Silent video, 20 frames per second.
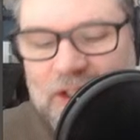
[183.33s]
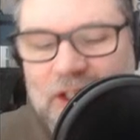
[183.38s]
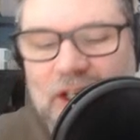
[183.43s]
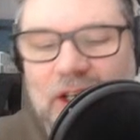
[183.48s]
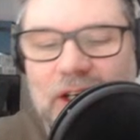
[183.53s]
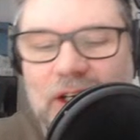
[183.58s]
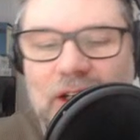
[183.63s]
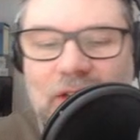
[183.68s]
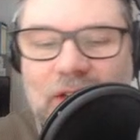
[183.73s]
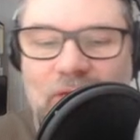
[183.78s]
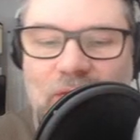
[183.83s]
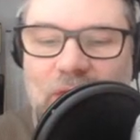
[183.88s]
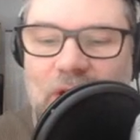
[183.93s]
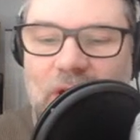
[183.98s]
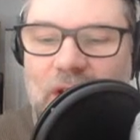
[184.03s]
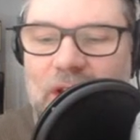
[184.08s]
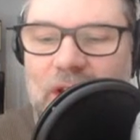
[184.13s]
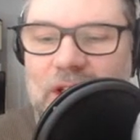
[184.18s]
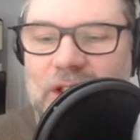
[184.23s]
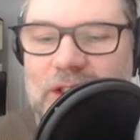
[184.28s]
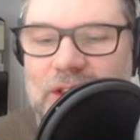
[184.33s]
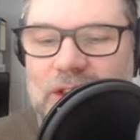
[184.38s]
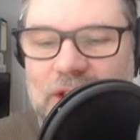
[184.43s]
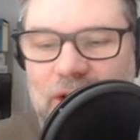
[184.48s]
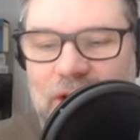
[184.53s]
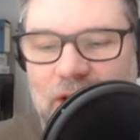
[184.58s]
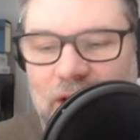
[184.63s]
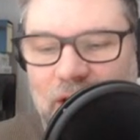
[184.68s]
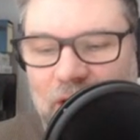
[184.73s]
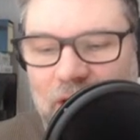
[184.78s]
here,
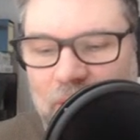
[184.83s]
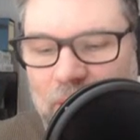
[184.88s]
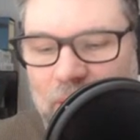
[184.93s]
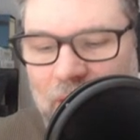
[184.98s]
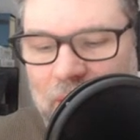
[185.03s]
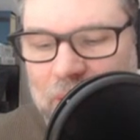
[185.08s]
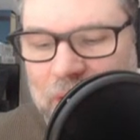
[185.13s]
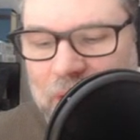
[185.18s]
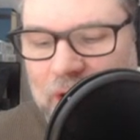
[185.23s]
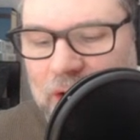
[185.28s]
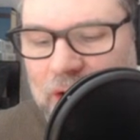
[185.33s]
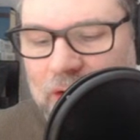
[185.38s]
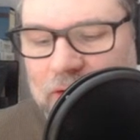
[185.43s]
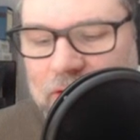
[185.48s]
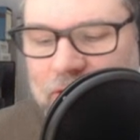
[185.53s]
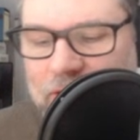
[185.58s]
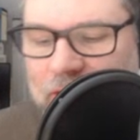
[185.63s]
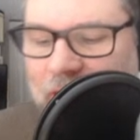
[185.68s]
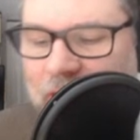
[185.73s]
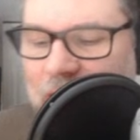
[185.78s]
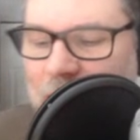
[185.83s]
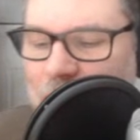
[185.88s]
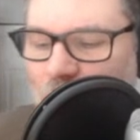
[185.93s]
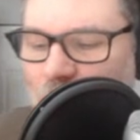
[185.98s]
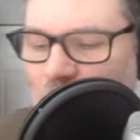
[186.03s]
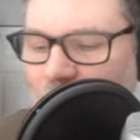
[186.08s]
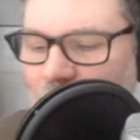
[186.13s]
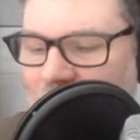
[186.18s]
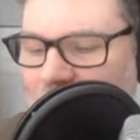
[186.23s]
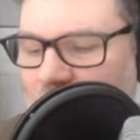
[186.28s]
Xill are bipedal flame
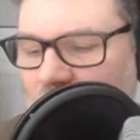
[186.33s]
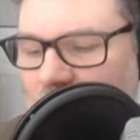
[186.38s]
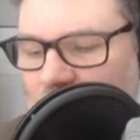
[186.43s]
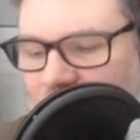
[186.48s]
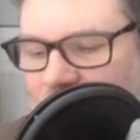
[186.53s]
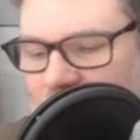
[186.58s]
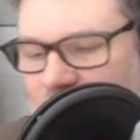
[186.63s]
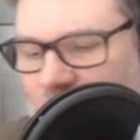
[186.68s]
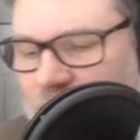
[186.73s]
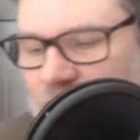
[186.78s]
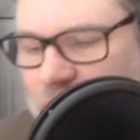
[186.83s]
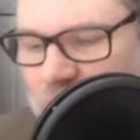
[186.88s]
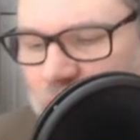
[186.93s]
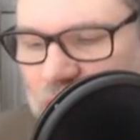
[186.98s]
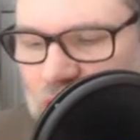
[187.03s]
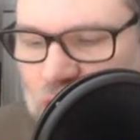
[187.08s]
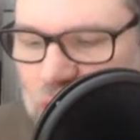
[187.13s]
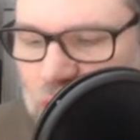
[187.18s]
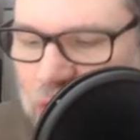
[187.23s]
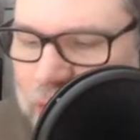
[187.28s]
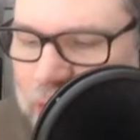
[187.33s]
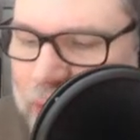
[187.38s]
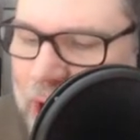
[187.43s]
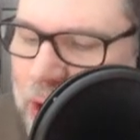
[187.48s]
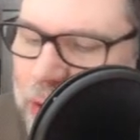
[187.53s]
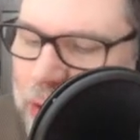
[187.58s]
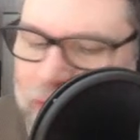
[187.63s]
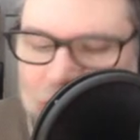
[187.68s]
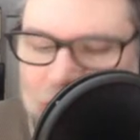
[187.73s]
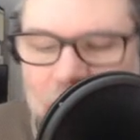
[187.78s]
red creatures with short,
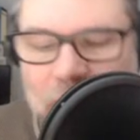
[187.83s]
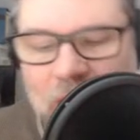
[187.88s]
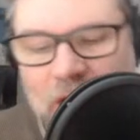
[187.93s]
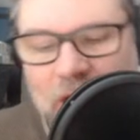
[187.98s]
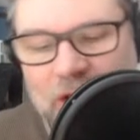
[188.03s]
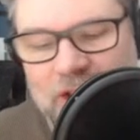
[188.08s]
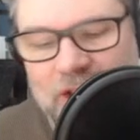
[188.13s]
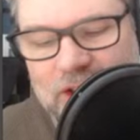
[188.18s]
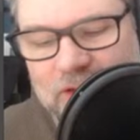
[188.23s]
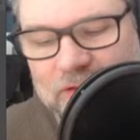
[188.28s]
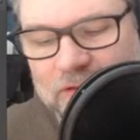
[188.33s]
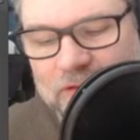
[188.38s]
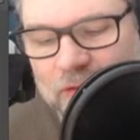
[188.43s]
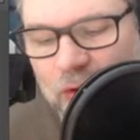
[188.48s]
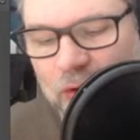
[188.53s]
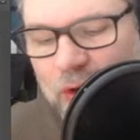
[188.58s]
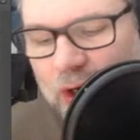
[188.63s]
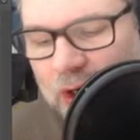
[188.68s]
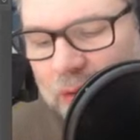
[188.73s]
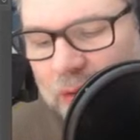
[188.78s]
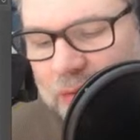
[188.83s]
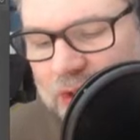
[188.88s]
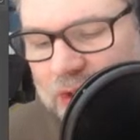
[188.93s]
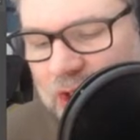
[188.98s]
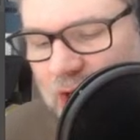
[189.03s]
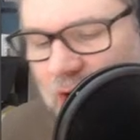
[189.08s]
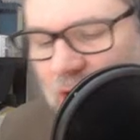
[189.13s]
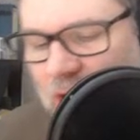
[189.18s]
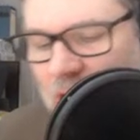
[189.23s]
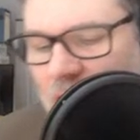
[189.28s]
powerful bodies and forearms,
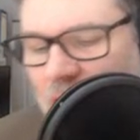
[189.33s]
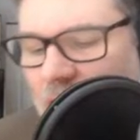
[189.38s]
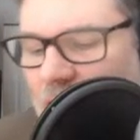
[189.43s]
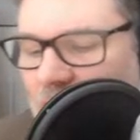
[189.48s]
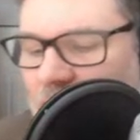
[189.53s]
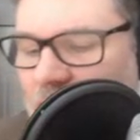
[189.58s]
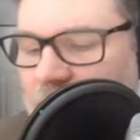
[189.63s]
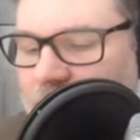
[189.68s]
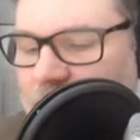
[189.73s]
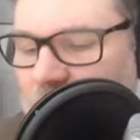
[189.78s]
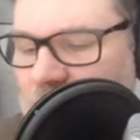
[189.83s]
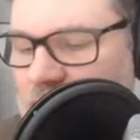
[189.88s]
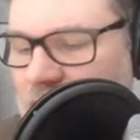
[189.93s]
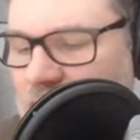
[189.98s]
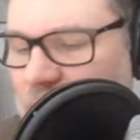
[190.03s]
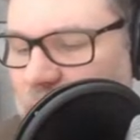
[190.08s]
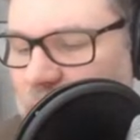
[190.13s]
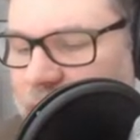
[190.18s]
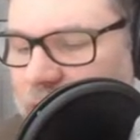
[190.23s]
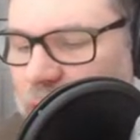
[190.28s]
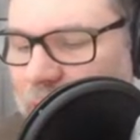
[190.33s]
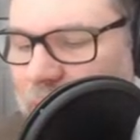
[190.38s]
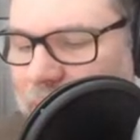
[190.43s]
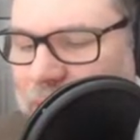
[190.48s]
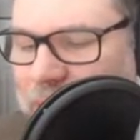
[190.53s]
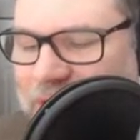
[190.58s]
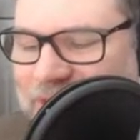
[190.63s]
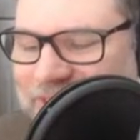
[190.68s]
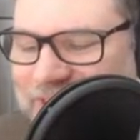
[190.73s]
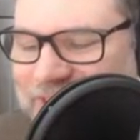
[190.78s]
all of which can wield
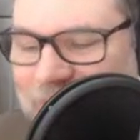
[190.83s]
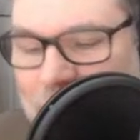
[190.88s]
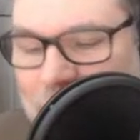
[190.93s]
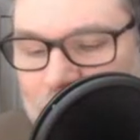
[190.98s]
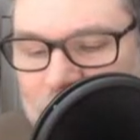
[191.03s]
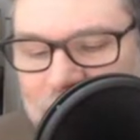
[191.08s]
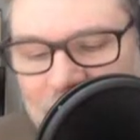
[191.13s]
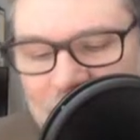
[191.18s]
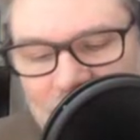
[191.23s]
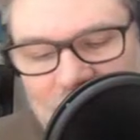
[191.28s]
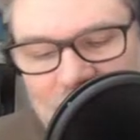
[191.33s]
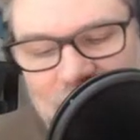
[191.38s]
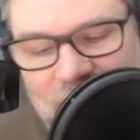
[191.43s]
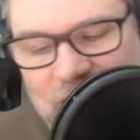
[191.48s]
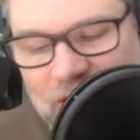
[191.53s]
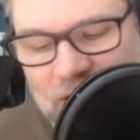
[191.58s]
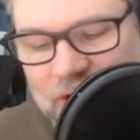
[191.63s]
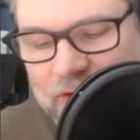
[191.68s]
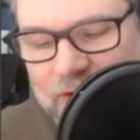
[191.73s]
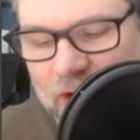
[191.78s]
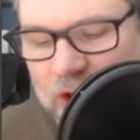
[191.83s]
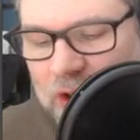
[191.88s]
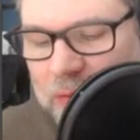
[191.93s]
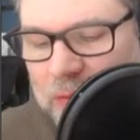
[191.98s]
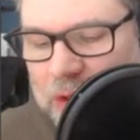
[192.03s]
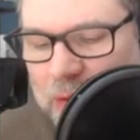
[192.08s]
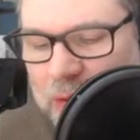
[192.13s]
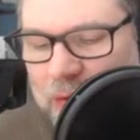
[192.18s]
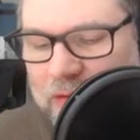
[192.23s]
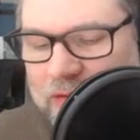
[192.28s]
weapons simultaneously. If unarmed,
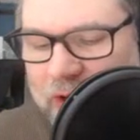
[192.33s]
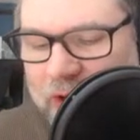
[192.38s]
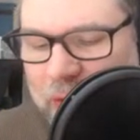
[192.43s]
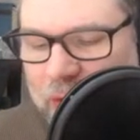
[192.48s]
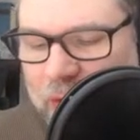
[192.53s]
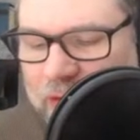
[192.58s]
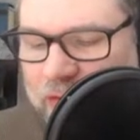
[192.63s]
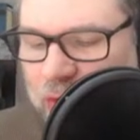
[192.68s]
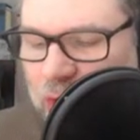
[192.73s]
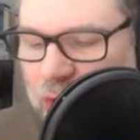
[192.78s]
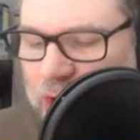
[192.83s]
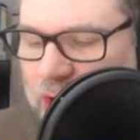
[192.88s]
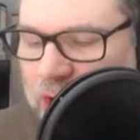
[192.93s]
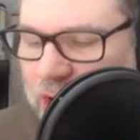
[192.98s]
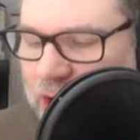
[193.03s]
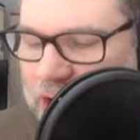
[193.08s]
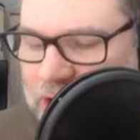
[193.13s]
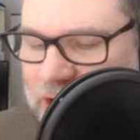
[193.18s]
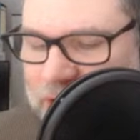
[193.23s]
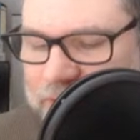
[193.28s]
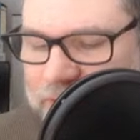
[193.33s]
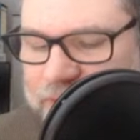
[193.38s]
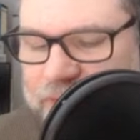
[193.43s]
they will fight with foreclaws.